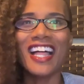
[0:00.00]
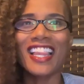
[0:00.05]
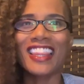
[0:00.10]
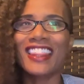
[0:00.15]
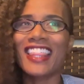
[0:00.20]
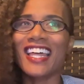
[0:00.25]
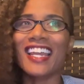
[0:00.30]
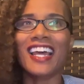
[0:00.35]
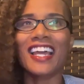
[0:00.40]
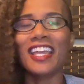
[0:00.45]

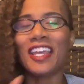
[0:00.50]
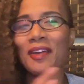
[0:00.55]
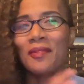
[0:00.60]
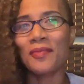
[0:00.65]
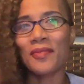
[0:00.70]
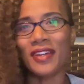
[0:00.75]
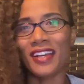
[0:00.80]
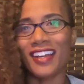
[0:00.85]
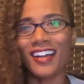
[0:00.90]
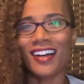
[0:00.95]
than I
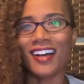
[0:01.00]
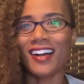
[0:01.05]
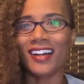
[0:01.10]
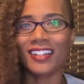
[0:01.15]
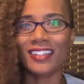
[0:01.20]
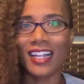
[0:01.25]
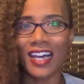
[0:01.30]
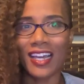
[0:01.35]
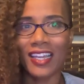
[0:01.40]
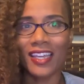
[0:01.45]
am when a
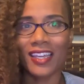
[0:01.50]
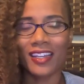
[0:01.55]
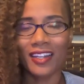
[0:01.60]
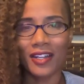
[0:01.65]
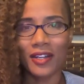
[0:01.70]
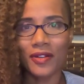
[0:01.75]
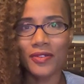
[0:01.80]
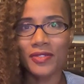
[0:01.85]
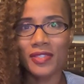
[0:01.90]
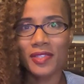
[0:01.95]

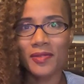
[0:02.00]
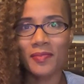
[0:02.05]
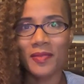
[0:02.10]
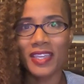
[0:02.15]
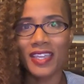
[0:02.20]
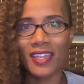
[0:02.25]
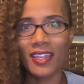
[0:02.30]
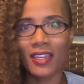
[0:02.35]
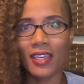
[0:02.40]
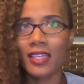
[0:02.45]
client ghosts
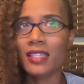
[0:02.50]
me.